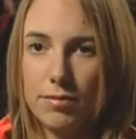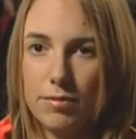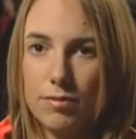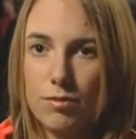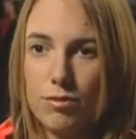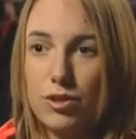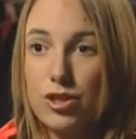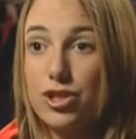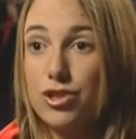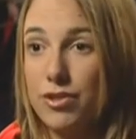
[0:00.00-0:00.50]

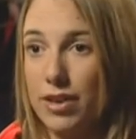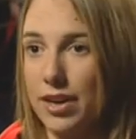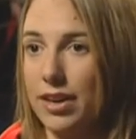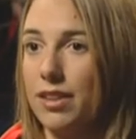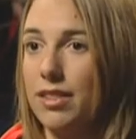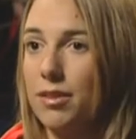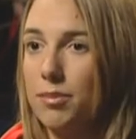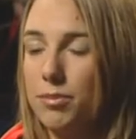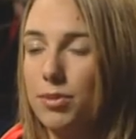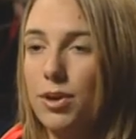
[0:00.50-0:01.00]

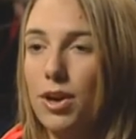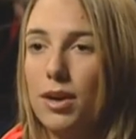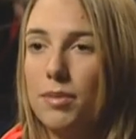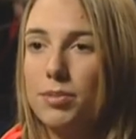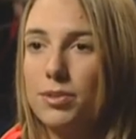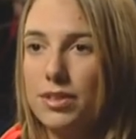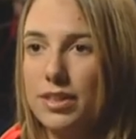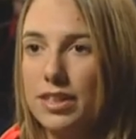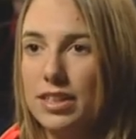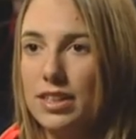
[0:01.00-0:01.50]
restraining them
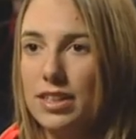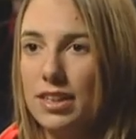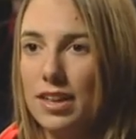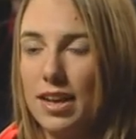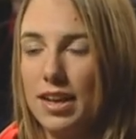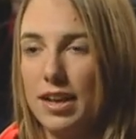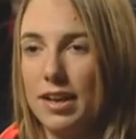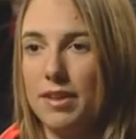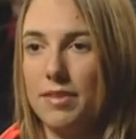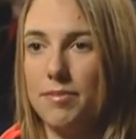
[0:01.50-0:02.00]
properly,
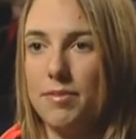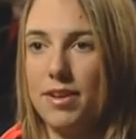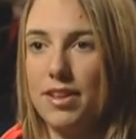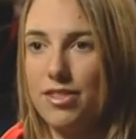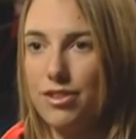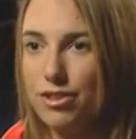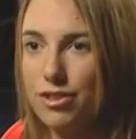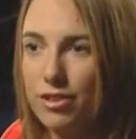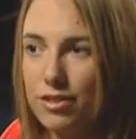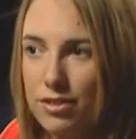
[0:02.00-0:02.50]
um,
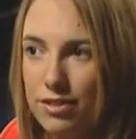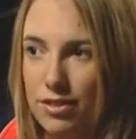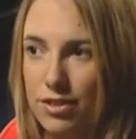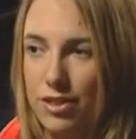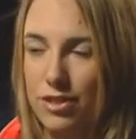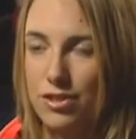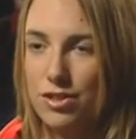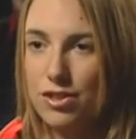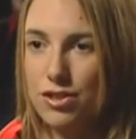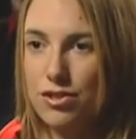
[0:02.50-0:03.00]
and they're
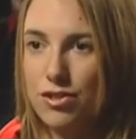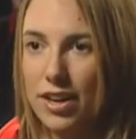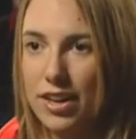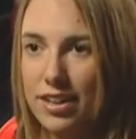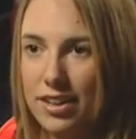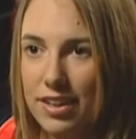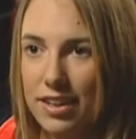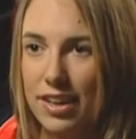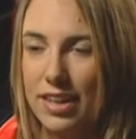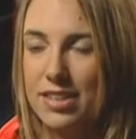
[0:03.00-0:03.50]
they're
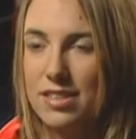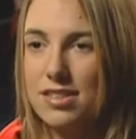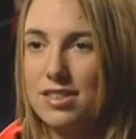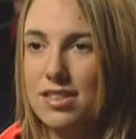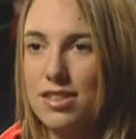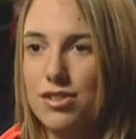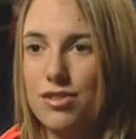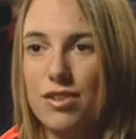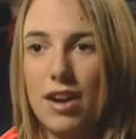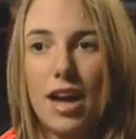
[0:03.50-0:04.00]
straining against
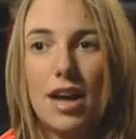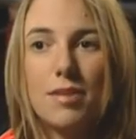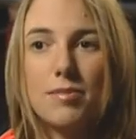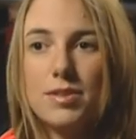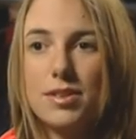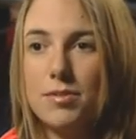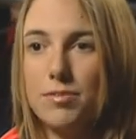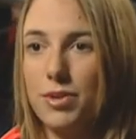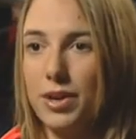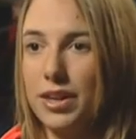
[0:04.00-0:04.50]
the
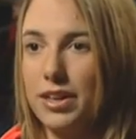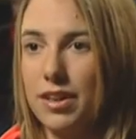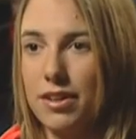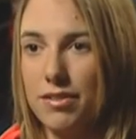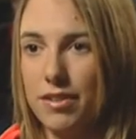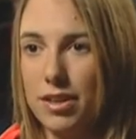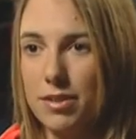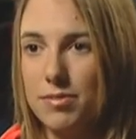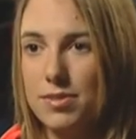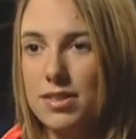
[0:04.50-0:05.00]
straps and breaking
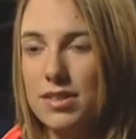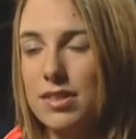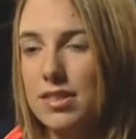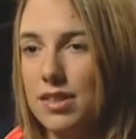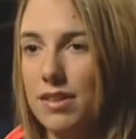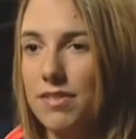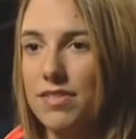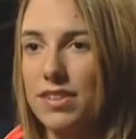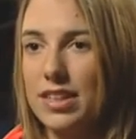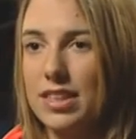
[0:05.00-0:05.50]
ribs and
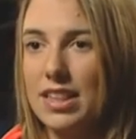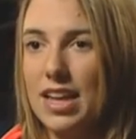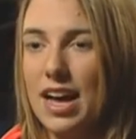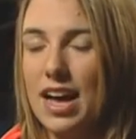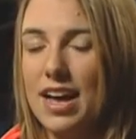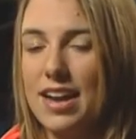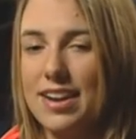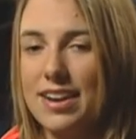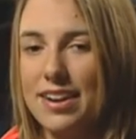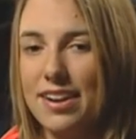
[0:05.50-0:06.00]
stuff like
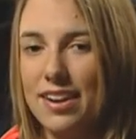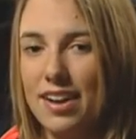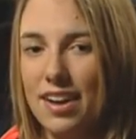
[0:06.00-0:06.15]
that, and